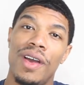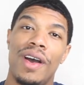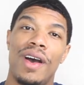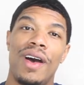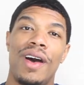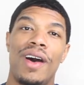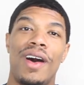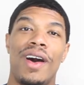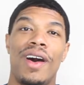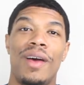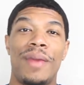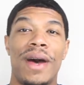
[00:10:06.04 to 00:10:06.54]

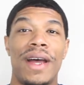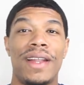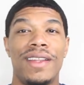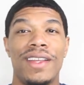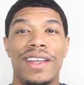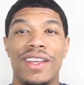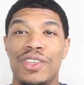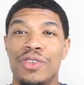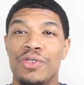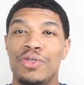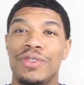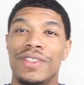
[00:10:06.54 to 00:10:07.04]
I
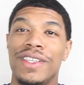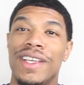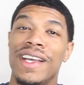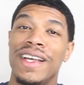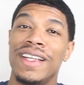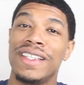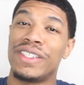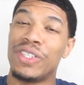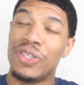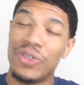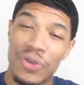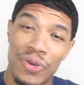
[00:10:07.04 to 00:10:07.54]
did use
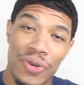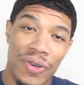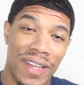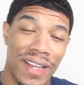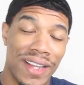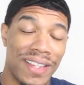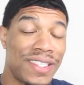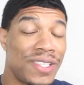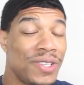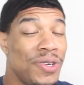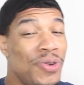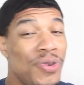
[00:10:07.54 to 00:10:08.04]
Cantu.
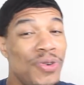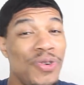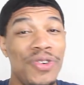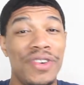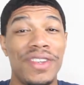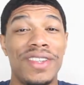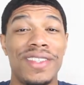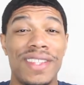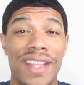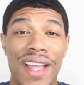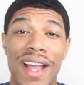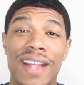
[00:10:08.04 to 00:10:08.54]

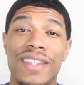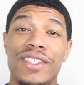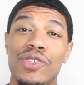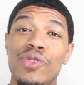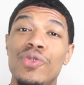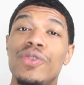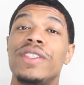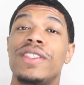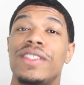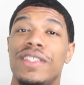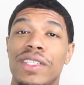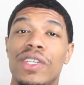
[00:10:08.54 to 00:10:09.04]
Cantu
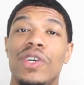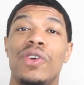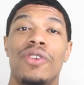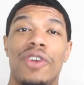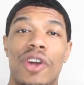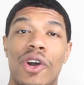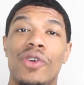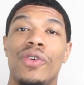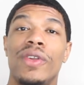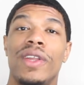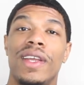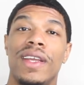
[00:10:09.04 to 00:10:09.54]
is still
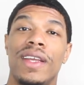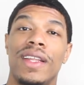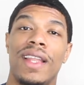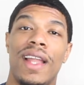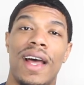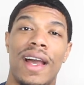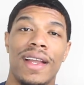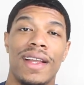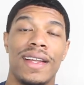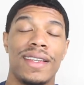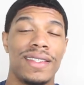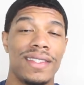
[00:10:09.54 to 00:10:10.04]
goated.
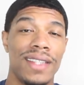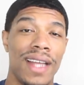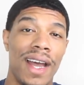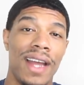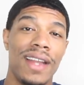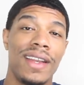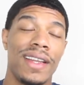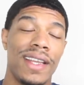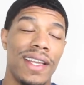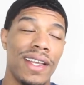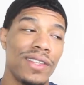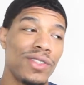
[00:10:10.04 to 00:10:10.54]
Like, it's
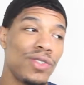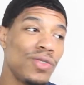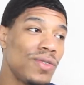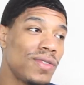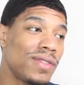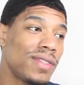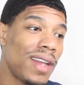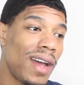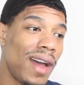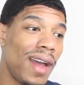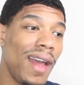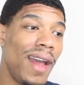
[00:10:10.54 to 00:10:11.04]
not, Cantu
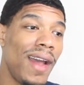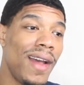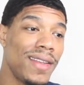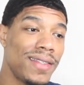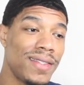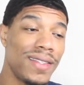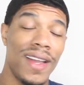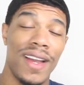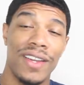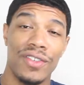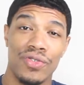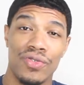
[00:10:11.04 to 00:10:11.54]
is not
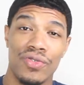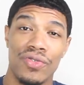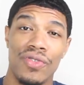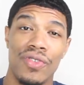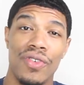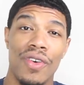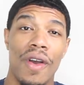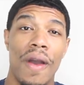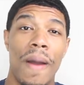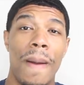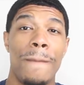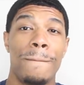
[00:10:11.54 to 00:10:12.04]
as
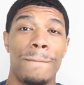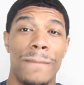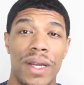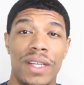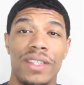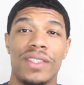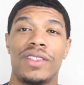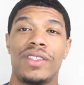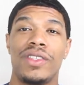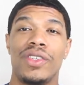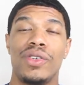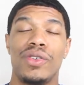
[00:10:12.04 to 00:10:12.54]
natural, but
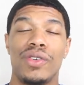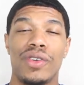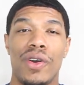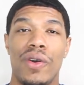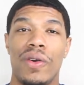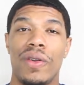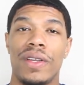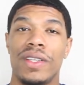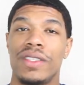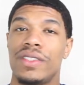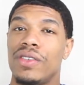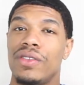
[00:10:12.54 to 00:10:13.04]
it's still
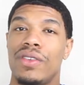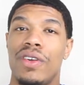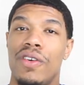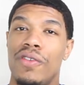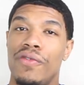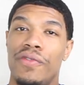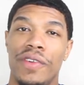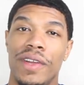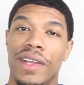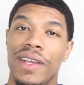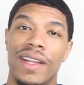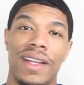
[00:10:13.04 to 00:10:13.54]
goated, so
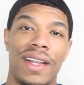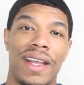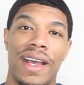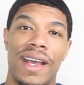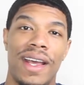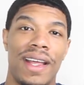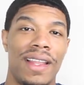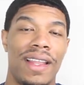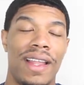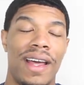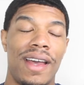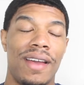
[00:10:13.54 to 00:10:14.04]
don't forget
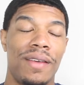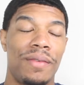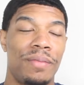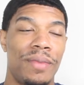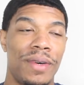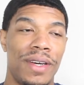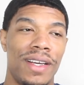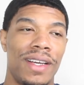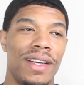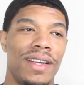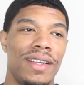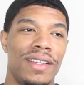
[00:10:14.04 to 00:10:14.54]
that. Like,
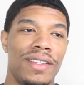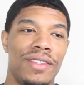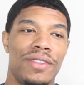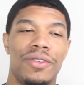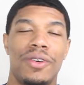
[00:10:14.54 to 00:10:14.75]
but,